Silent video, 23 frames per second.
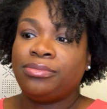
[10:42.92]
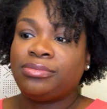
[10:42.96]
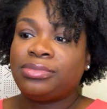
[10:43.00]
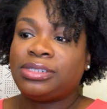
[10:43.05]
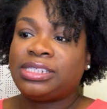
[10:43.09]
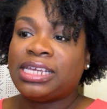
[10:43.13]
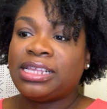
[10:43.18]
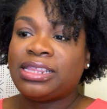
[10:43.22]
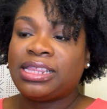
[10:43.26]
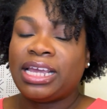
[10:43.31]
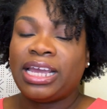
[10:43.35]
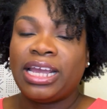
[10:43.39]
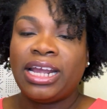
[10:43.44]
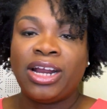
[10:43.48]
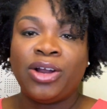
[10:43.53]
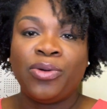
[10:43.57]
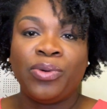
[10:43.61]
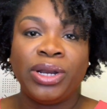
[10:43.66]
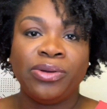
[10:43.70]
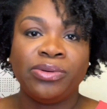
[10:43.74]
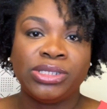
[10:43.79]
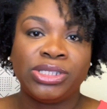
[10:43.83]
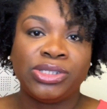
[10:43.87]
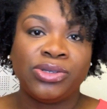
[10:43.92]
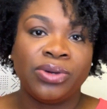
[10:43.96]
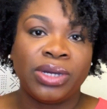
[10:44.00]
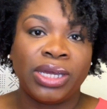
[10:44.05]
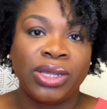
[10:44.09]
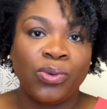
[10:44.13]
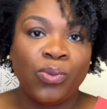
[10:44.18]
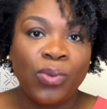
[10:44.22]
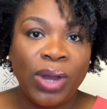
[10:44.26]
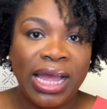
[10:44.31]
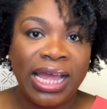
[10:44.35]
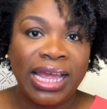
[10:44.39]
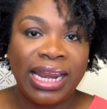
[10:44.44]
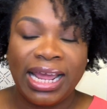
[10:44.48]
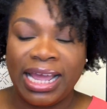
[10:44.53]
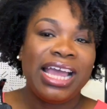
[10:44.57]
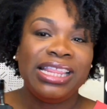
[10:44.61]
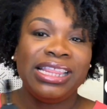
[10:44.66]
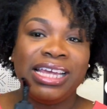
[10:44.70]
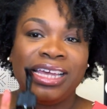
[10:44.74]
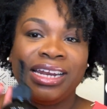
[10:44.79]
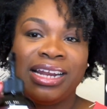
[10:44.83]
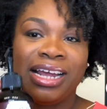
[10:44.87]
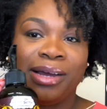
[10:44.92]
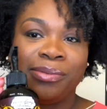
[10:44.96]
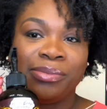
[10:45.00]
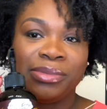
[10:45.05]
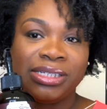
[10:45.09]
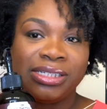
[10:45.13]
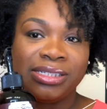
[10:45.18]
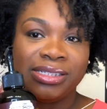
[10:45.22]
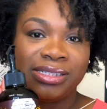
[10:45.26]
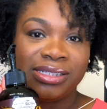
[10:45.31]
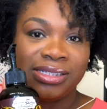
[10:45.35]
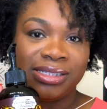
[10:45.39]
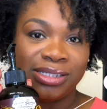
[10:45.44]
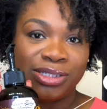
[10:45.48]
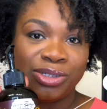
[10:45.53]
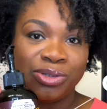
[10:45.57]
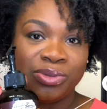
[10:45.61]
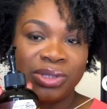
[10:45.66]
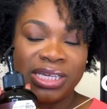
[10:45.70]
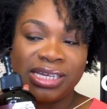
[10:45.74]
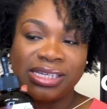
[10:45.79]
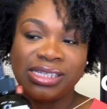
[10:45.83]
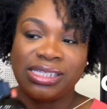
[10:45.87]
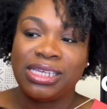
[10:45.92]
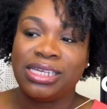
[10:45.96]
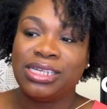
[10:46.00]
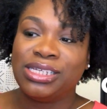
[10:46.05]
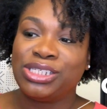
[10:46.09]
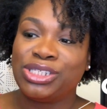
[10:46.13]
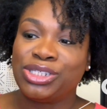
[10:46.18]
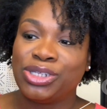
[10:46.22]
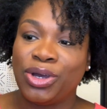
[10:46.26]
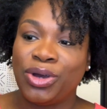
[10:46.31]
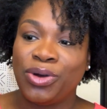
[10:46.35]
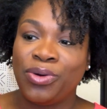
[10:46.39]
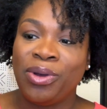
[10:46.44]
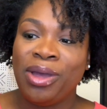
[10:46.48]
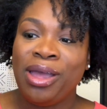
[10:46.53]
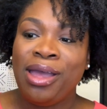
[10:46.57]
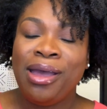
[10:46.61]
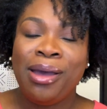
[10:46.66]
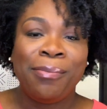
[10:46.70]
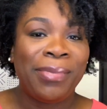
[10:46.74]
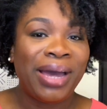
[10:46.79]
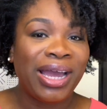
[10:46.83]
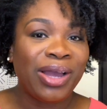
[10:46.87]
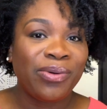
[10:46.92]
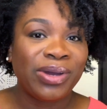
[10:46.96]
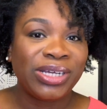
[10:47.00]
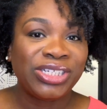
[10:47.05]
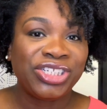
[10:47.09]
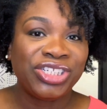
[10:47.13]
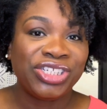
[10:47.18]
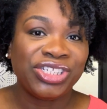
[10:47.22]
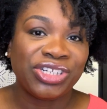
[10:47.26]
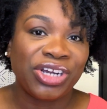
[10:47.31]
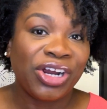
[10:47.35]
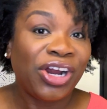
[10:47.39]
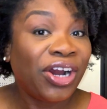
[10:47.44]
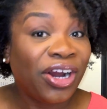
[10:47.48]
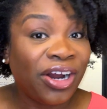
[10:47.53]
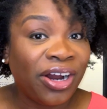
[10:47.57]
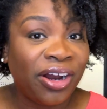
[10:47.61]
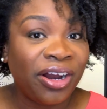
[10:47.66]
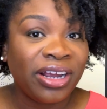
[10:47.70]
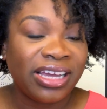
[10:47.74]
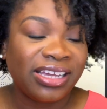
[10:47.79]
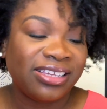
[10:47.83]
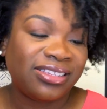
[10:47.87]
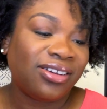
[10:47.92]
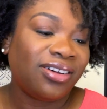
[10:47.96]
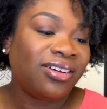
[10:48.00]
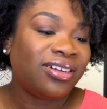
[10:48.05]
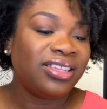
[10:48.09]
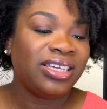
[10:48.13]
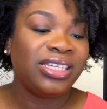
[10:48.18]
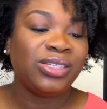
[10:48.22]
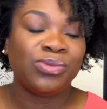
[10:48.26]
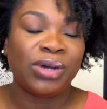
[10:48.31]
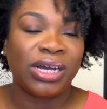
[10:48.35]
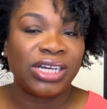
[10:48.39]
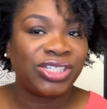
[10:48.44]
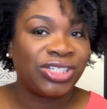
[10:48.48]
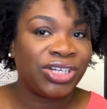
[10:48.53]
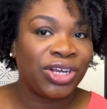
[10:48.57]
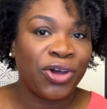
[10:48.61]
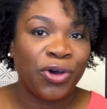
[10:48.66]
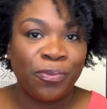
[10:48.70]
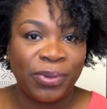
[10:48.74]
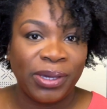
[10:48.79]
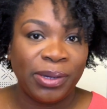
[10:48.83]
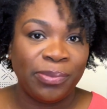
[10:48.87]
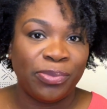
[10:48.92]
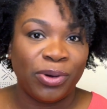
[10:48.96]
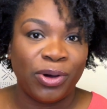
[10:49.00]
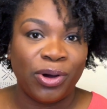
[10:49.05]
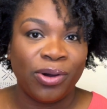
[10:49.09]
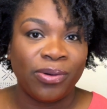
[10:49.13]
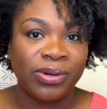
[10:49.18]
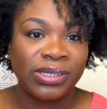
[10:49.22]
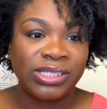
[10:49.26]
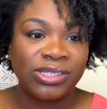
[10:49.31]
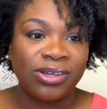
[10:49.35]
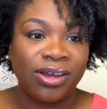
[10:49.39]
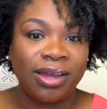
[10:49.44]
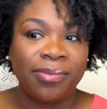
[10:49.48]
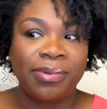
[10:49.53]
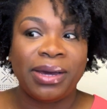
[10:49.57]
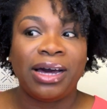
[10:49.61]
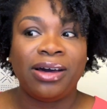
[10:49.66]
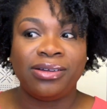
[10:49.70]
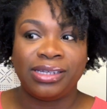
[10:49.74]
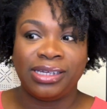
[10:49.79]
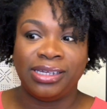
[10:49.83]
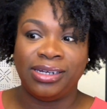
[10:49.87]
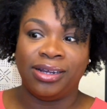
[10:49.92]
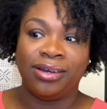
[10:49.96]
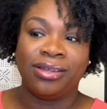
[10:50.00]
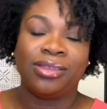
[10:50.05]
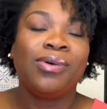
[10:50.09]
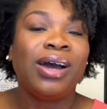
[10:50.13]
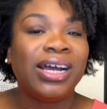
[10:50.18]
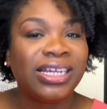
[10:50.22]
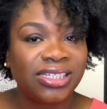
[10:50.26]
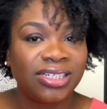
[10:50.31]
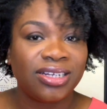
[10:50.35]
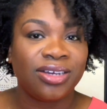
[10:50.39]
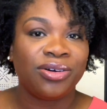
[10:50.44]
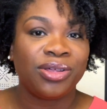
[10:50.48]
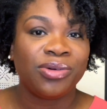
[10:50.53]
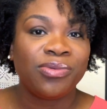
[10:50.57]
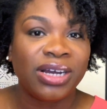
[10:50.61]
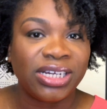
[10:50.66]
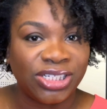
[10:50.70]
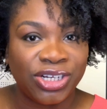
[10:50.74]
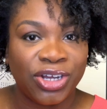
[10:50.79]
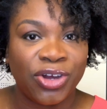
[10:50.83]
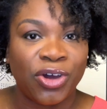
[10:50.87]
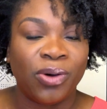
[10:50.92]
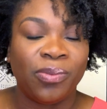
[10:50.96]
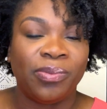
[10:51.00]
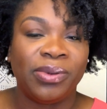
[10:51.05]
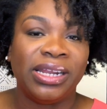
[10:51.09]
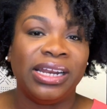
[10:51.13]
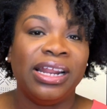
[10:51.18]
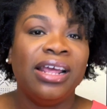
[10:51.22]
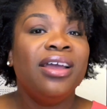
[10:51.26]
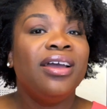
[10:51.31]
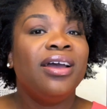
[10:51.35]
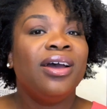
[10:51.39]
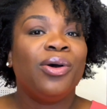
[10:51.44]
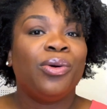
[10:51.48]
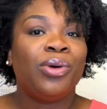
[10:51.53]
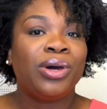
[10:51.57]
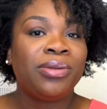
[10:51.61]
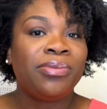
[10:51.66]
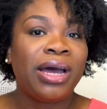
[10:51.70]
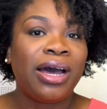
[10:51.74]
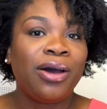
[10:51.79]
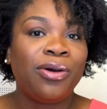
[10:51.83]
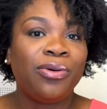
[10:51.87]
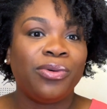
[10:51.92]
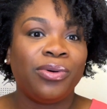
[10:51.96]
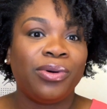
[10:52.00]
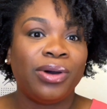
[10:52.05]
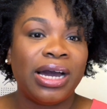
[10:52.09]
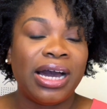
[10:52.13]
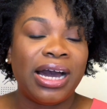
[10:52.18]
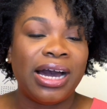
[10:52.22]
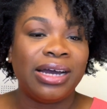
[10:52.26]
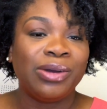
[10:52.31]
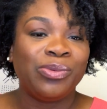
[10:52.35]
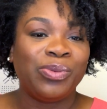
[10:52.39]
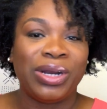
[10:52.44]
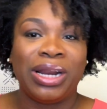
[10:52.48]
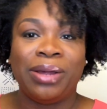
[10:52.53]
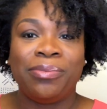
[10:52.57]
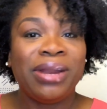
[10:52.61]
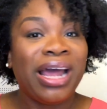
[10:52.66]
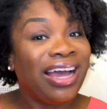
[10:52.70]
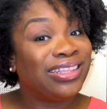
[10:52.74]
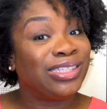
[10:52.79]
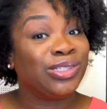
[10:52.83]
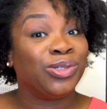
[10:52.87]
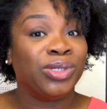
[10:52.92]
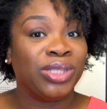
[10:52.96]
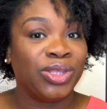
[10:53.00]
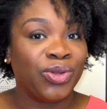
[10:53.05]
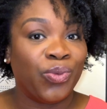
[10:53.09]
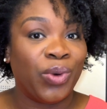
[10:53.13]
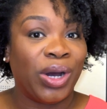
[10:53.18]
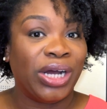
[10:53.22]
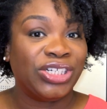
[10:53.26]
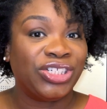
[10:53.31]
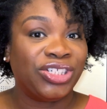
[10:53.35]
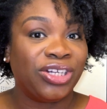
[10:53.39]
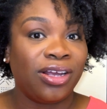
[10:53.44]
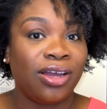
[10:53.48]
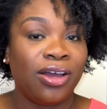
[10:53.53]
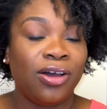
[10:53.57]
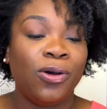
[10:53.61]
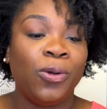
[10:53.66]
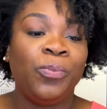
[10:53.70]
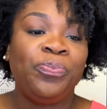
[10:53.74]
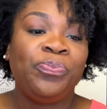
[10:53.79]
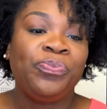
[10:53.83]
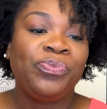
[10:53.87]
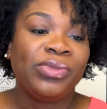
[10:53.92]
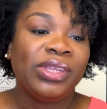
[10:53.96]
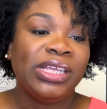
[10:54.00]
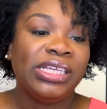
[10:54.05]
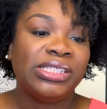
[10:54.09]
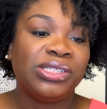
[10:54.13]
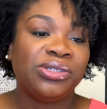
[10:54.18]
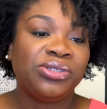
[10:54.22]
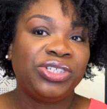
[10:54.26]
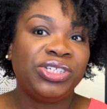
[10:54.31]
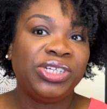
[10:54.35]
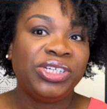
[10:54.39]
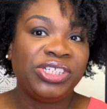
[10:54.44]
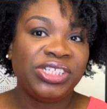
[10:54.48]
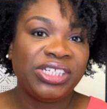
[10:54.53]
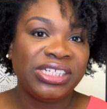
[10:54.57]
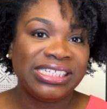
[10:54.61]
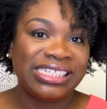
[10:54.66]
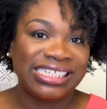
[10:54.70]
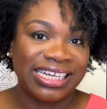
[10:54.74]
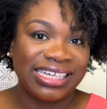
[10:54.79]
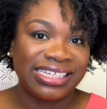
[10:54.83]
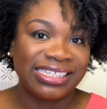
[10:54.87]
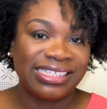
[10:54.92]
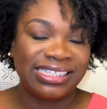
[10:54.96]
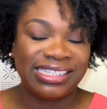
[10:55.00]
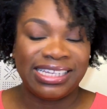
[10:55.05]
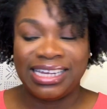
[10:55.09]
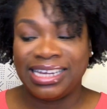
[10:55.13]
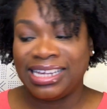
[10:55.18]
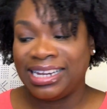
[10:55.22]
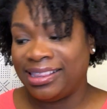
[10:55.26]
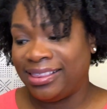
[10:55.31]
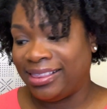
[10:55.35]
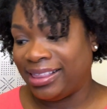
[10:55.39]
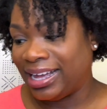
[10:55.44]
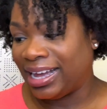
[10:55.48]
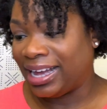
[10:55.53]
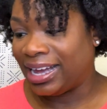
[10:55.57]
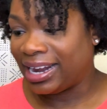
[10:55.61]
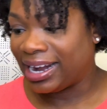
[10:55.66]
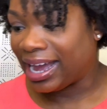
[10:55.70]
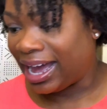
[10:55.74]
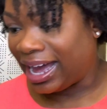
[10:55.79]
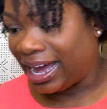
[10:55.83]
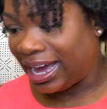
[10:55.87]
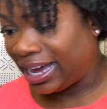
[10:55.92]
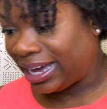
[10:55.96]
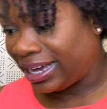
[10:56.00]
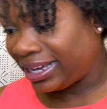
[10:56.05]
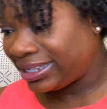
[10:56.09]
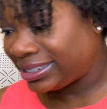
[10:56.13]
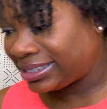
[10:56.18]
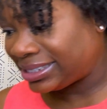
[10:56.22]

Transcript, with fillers: set the hair when it was soaking wet. And then I'm gonna do this. So my question to her, cause all these wash and go people always talk about, you know, wash and go, but what about when I'm not doing the wash and go? So she suggested that I